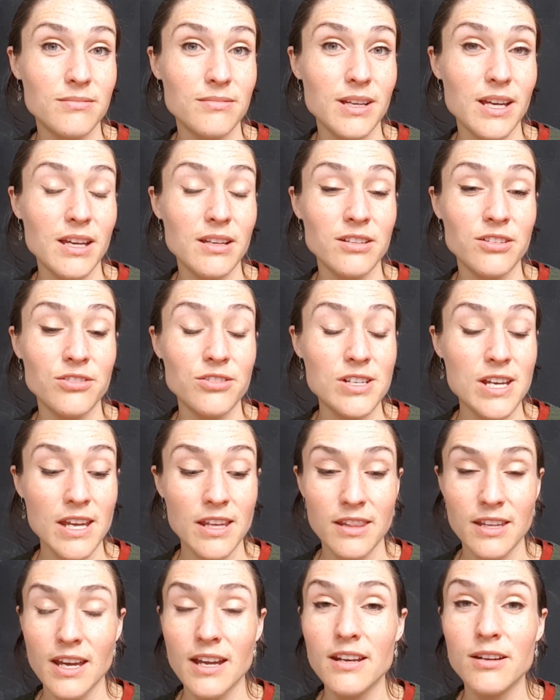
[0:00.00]
And you
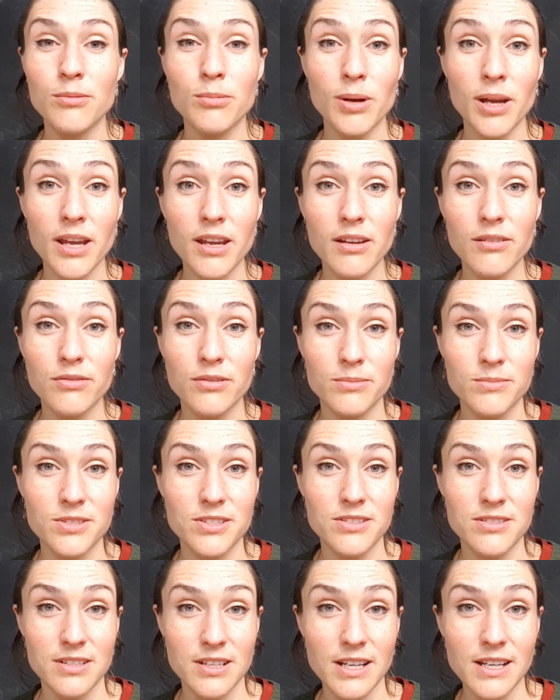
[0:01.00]
take that away from
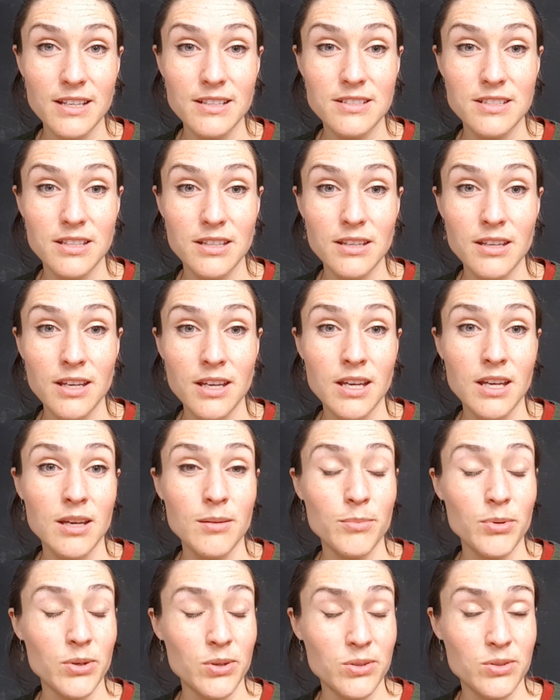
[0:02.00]
society
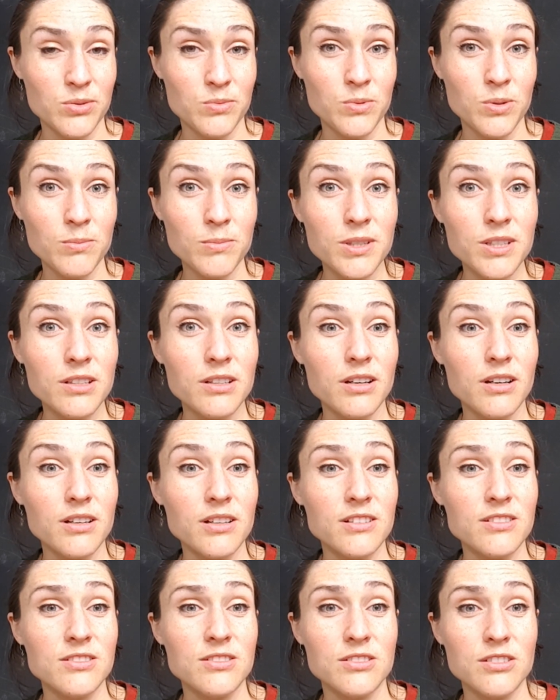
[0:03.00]
because women
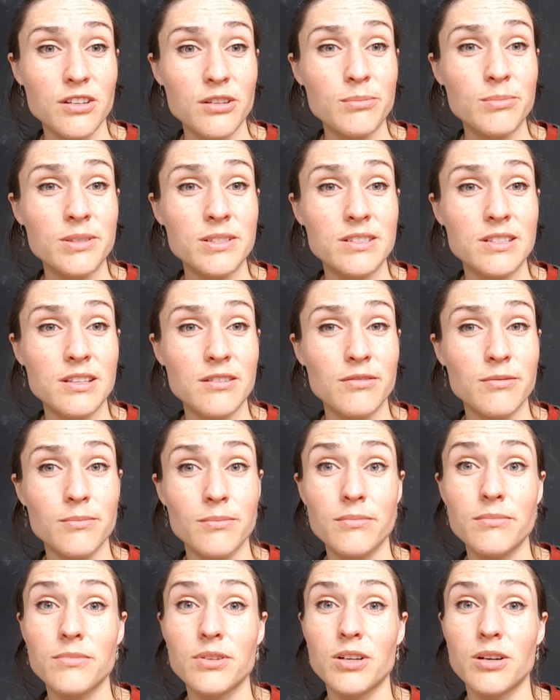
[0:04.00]
are so busy
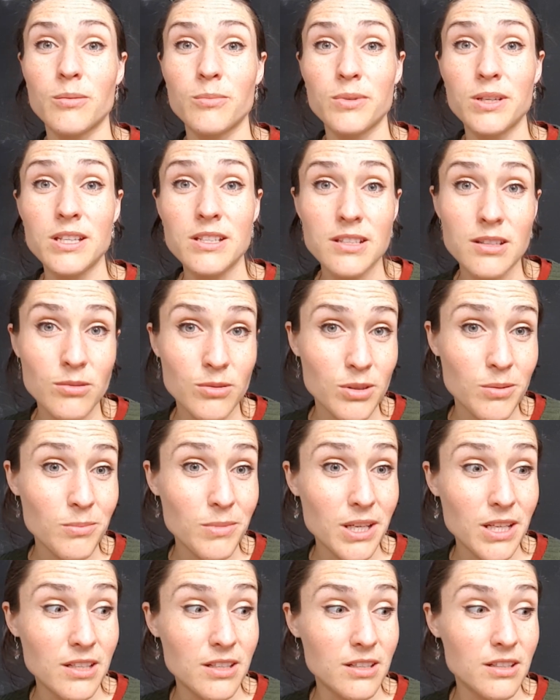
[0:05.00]
competing with
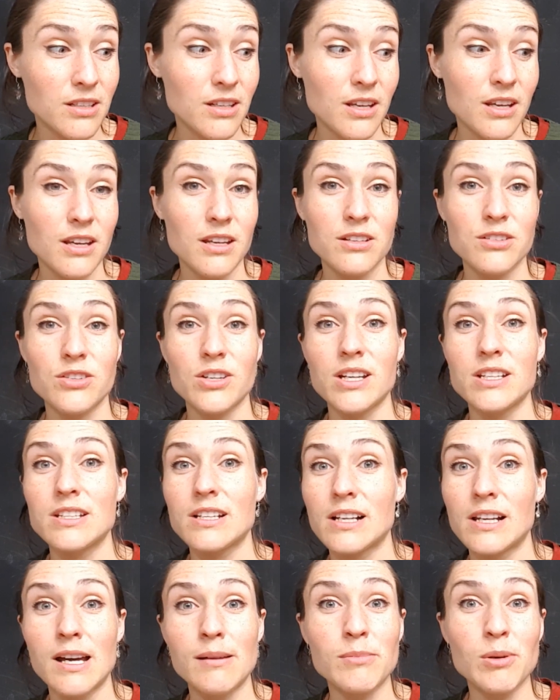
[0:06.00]
men and trying to
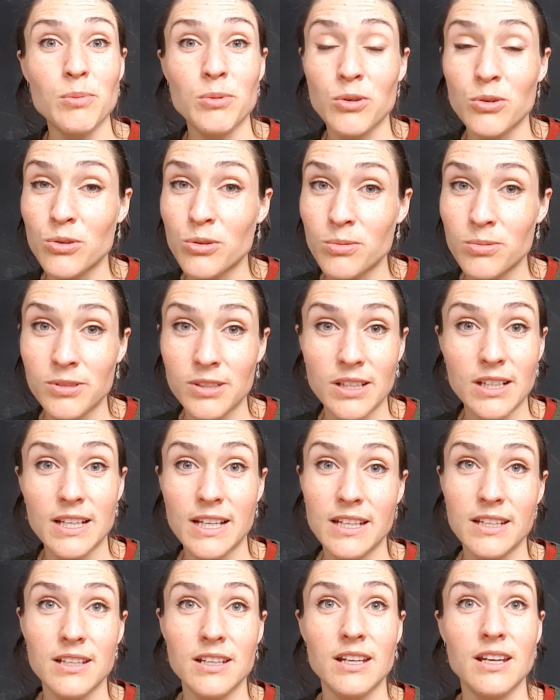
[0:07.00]
climb up the corporate
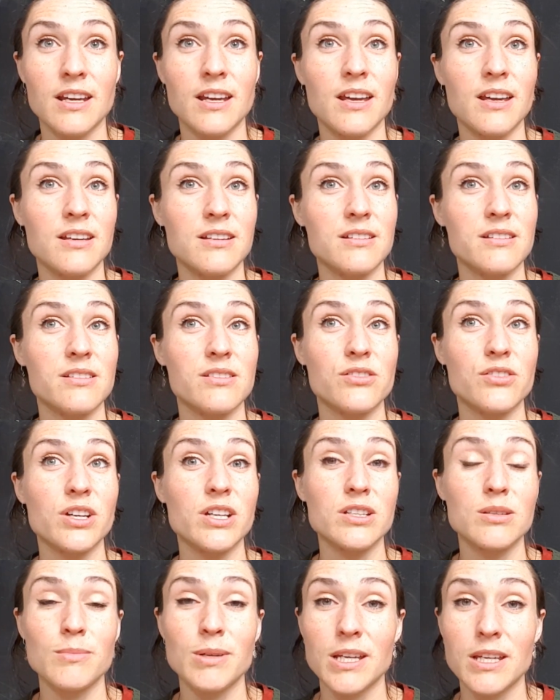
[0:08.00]
ladder and
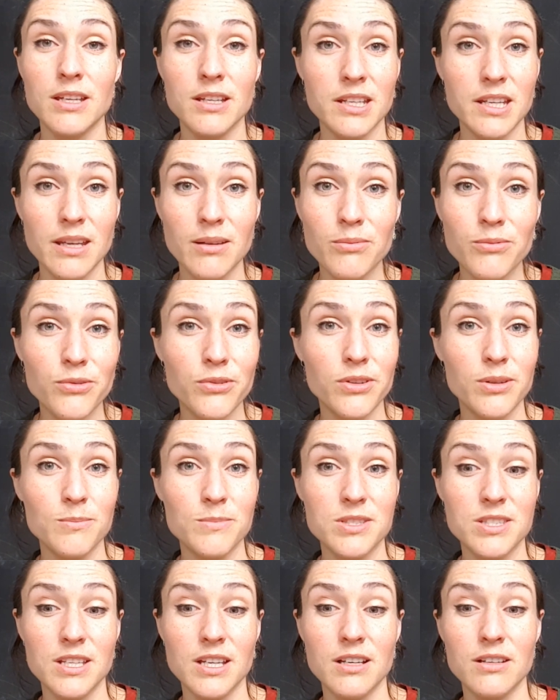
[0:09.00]
trying to make a name for
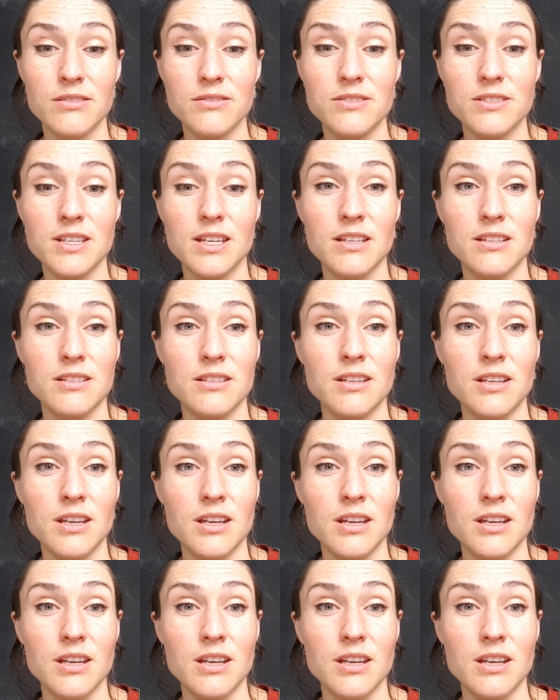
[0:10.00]
themselves and